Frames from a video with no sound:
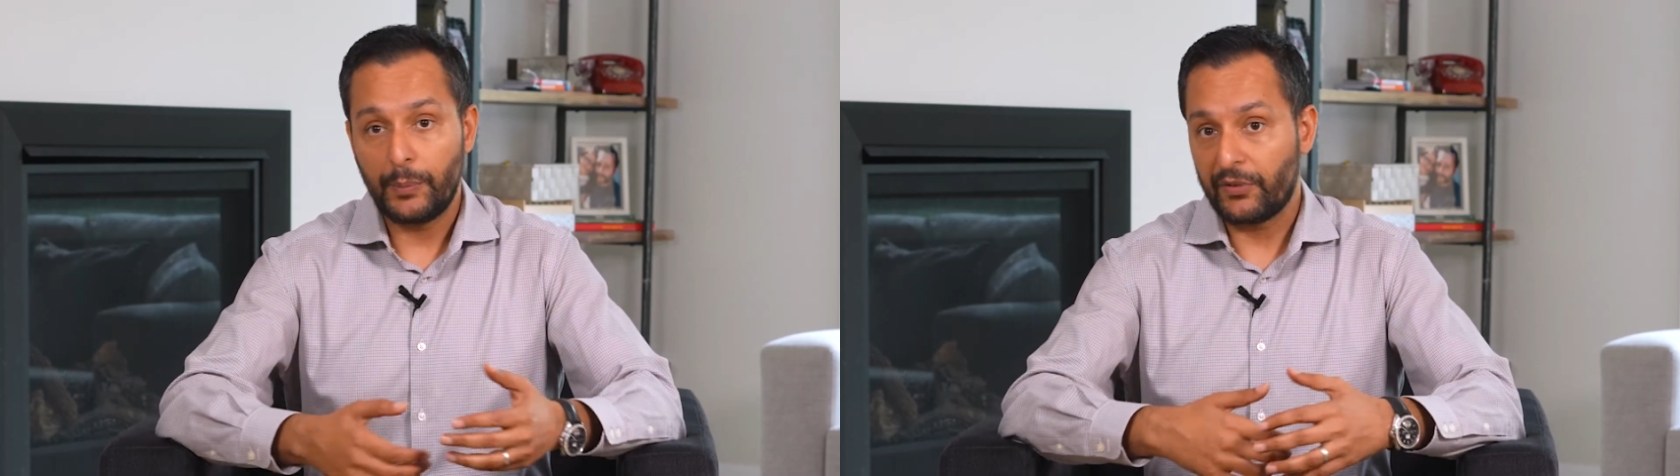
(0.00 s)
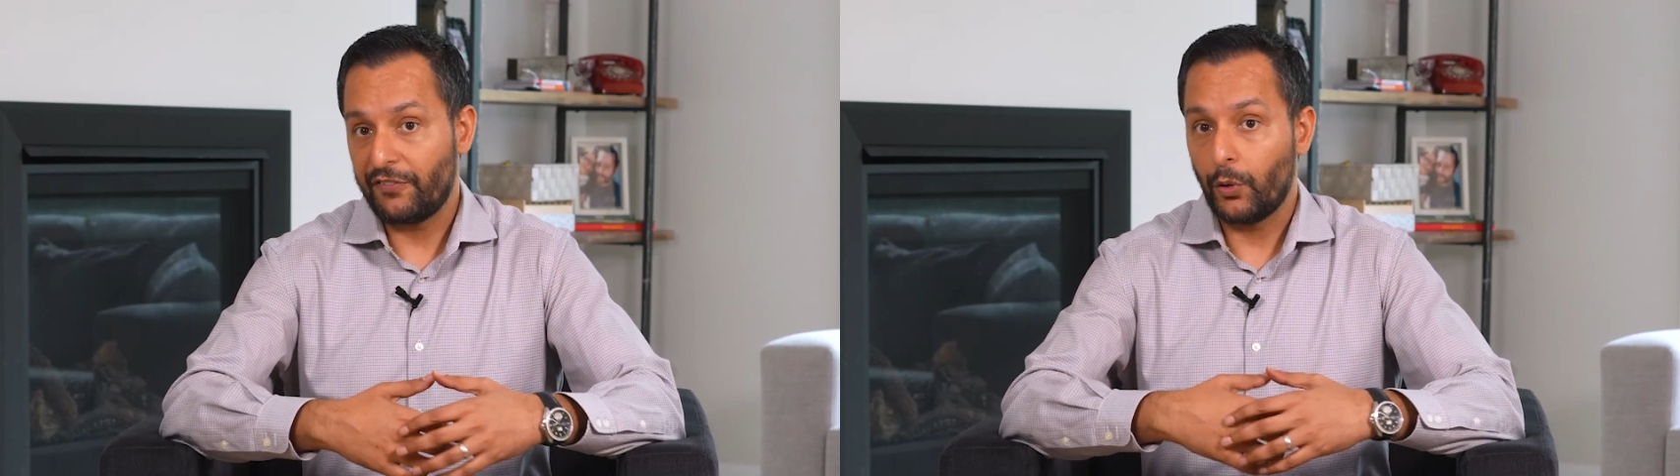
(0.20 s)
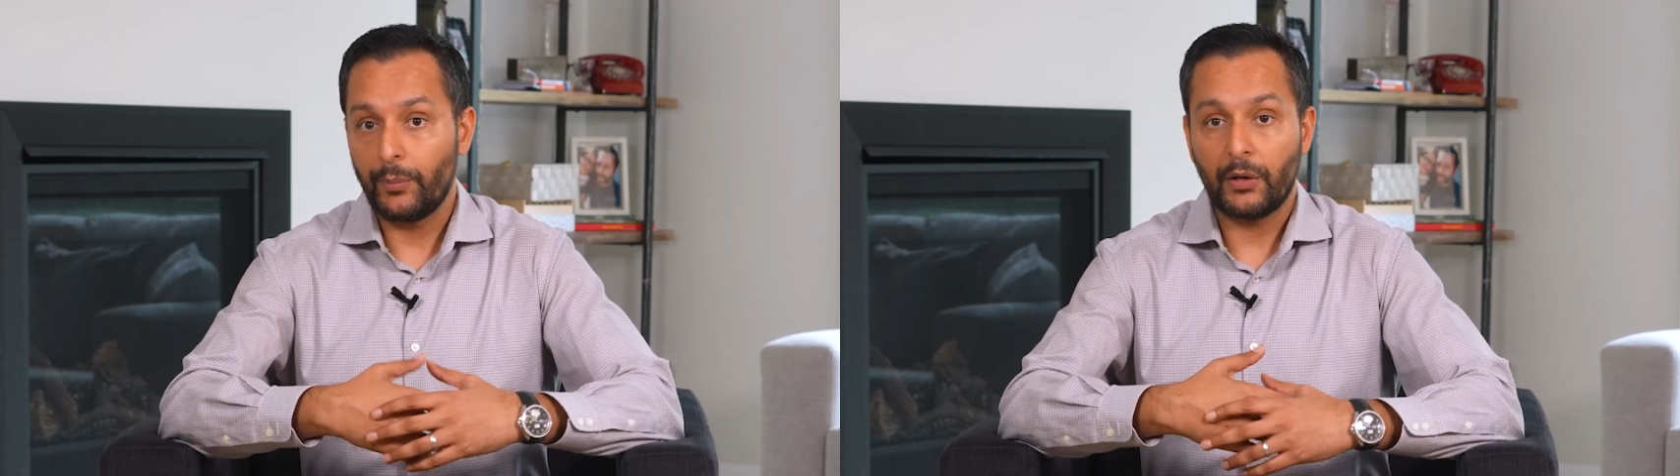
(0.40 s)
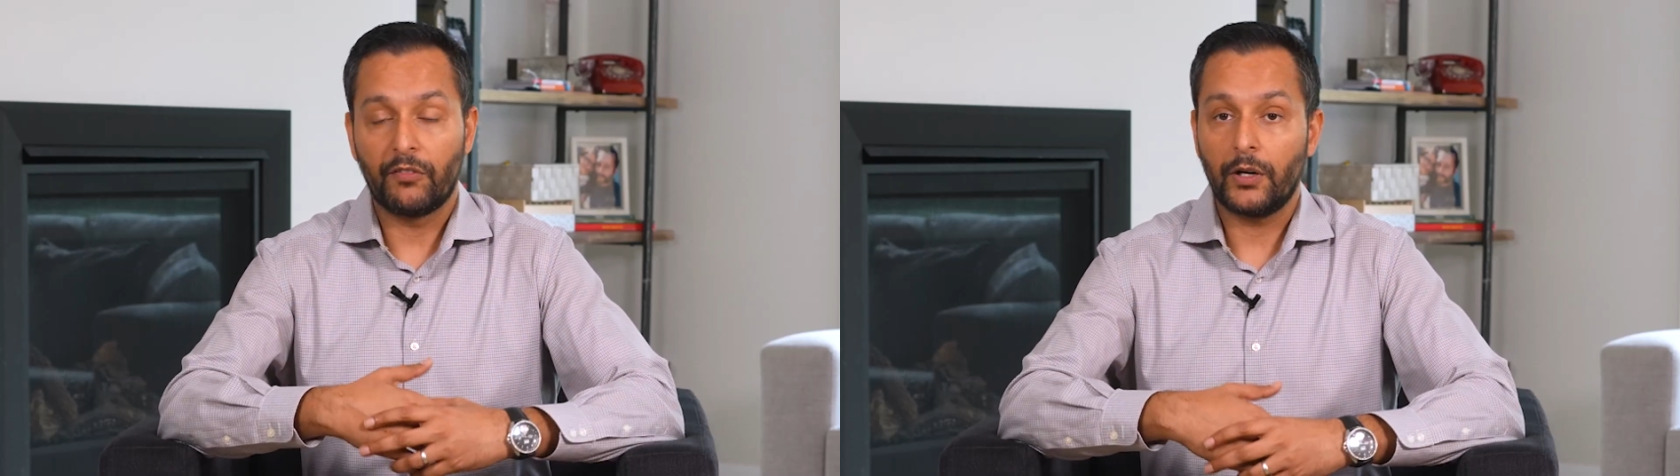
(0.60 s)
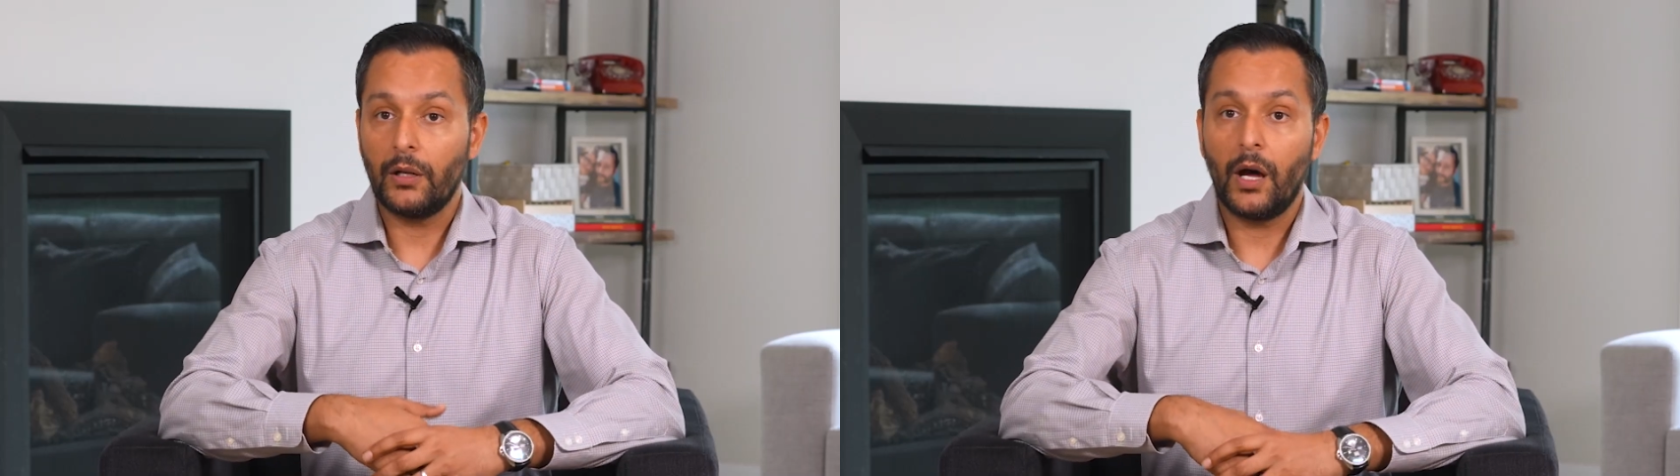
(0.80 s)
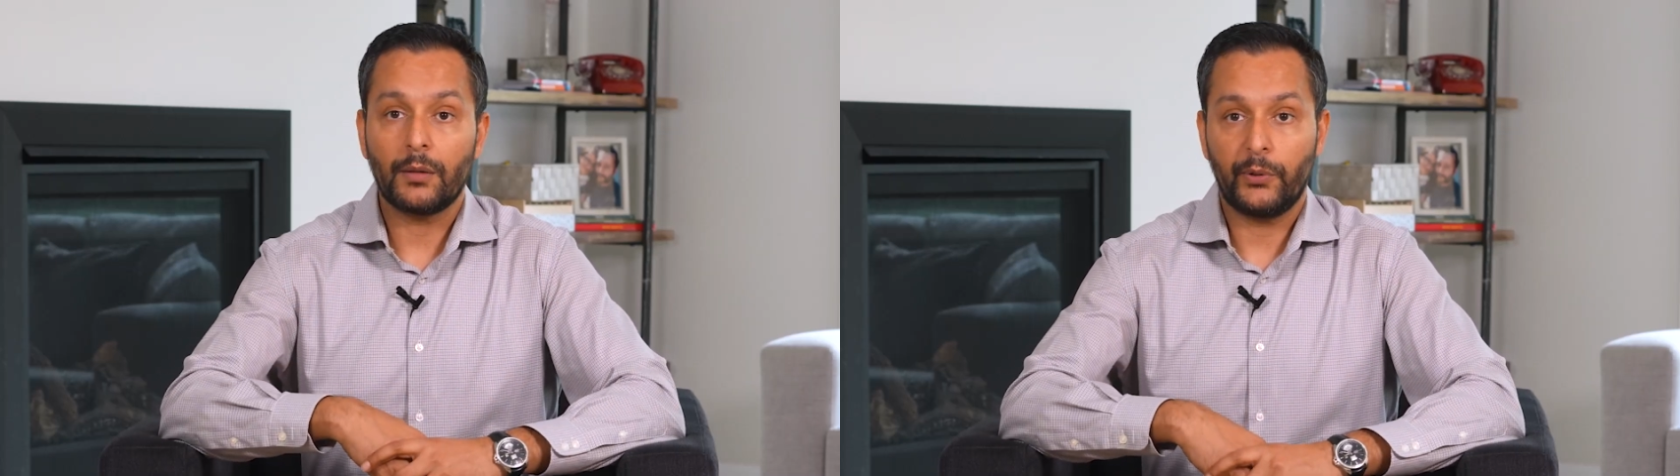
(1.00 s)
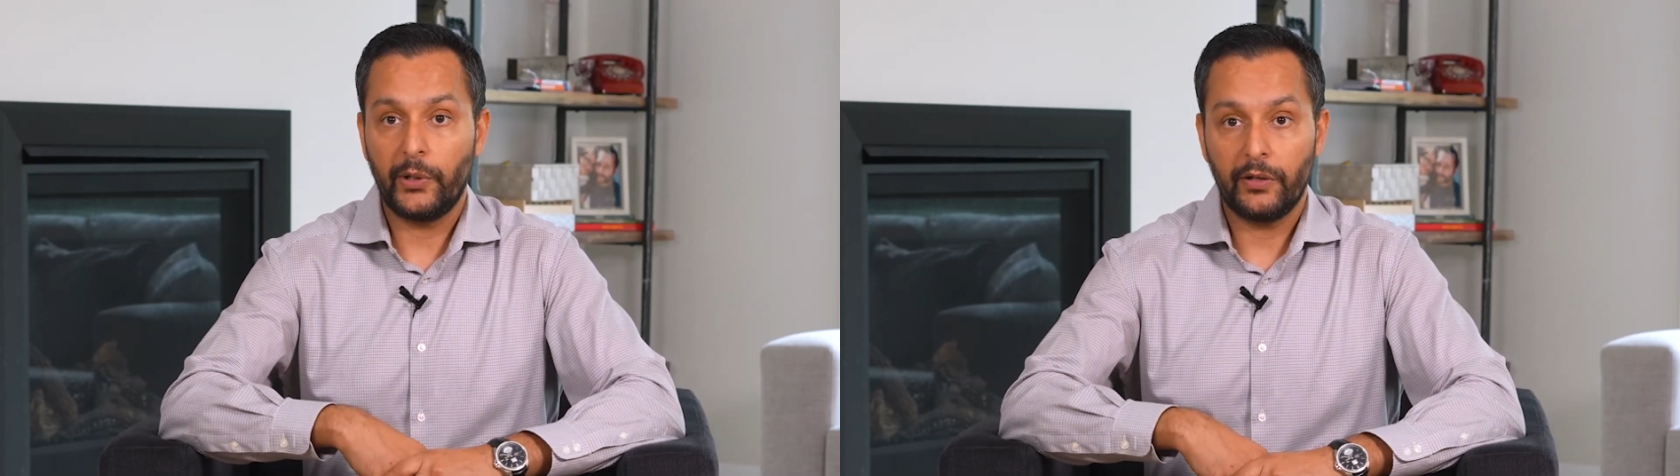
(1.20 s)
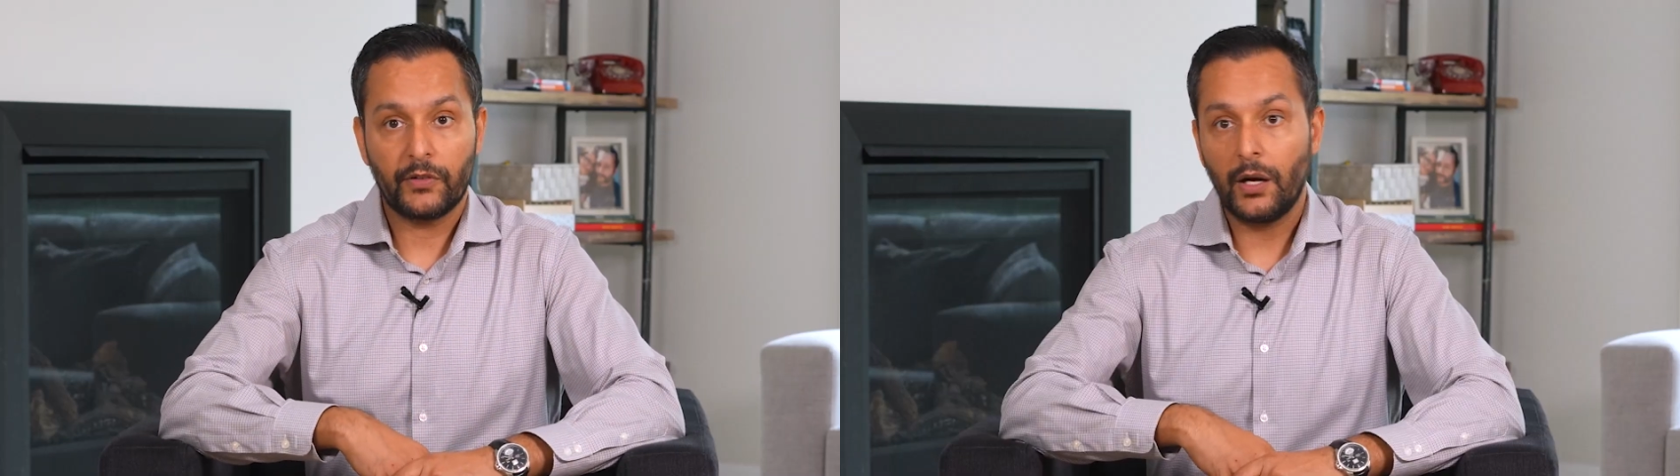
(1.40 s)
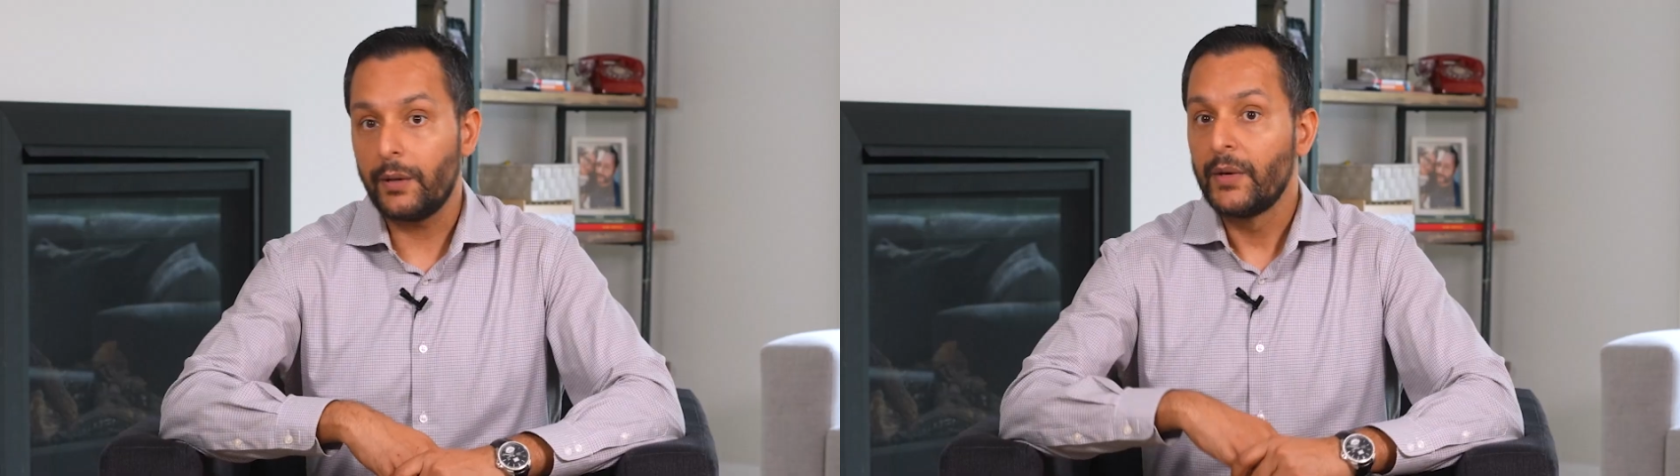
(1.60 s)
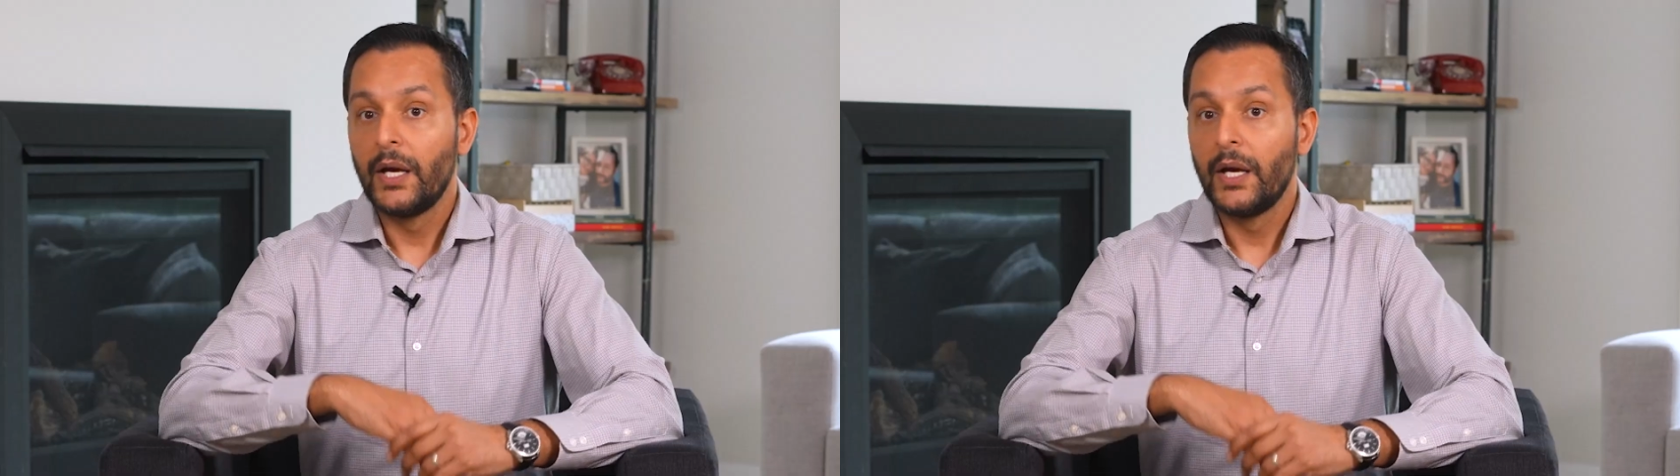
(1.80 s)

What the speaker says: performing over a long period of time.